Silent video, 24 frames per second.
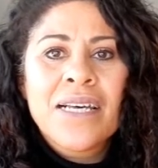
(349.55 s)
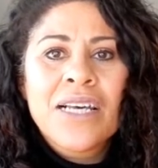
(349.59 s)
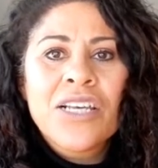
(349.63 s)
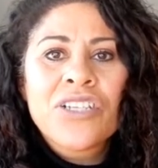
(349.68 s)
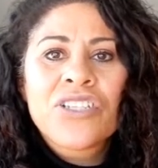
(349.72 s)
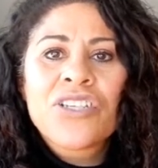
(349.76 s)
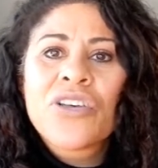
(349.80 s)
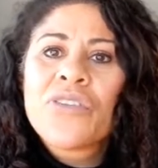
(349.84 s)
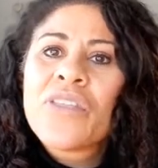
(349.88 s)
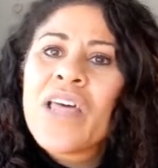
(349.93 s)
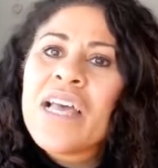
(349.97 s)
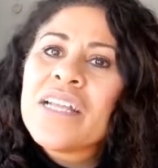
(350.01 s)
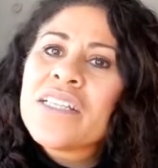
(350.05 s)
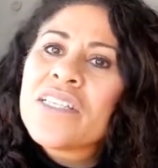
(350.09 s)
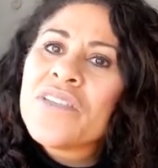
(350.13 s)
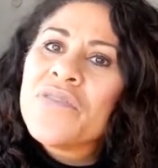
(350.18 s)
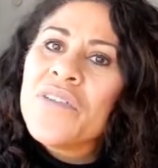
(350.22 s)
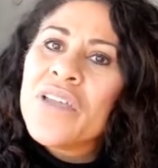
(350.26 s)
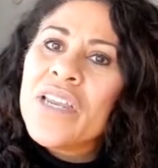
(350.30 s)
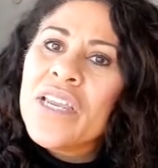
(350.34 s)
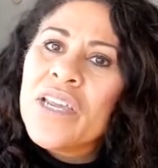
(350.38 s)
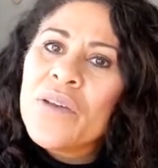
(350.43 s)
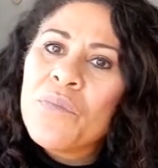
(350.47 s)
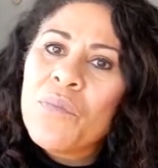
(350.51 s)
So that's
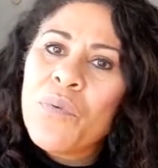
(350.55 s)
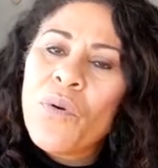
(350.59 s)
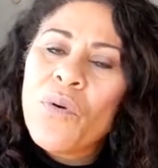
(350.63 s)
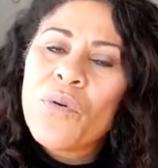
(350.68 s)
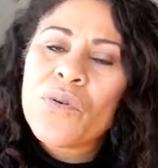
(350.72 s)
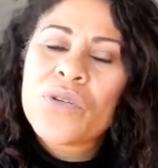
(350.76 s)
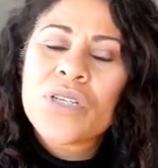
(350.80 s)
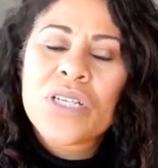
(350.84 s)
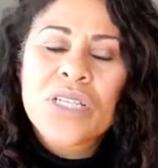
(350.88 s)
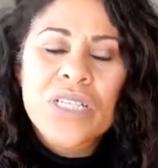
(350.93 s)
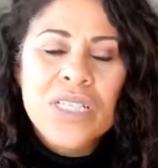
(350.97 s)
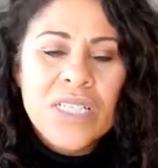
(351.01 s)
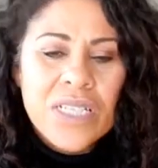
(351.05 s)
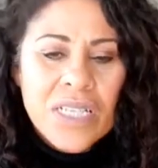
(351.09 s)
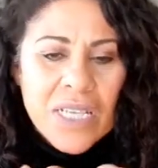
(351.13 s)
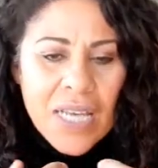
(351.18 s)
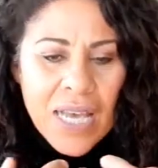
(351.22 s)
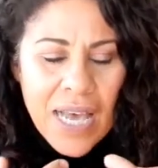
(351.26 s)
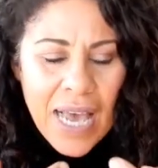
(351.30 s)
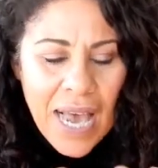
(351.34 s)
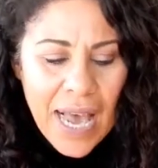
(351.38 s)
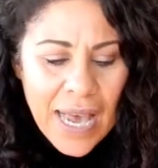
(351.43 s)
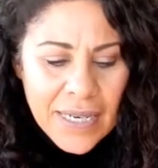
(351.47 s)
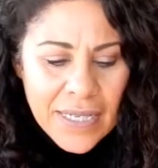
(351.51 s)
very important.
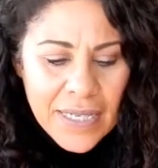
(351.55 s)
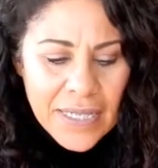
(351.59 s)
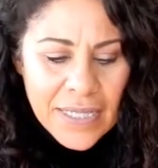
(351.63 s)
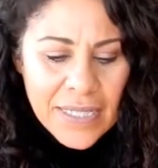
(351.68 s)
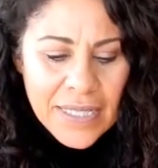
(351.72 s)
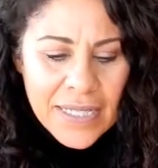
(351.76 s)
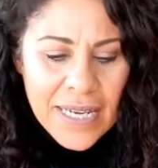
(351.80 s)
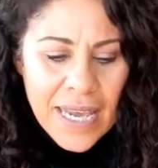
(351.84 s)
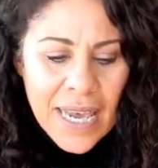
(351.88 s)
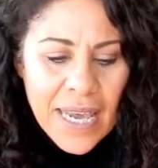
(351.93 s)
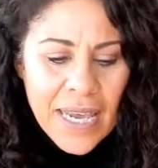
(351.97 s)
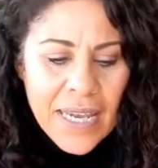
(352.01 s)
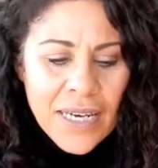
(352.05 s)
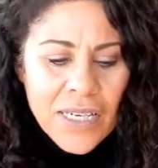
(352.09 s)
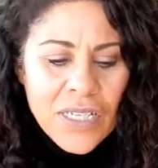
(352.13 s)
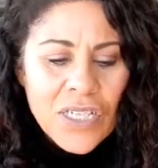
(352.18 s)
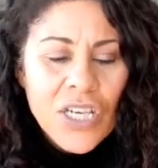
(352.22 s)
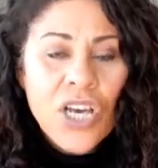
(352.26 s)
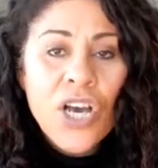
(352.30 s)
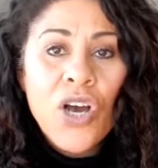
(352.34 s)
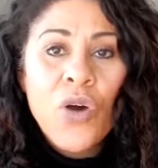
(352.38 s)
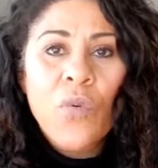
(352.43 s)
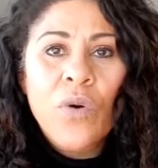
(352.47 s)
Understand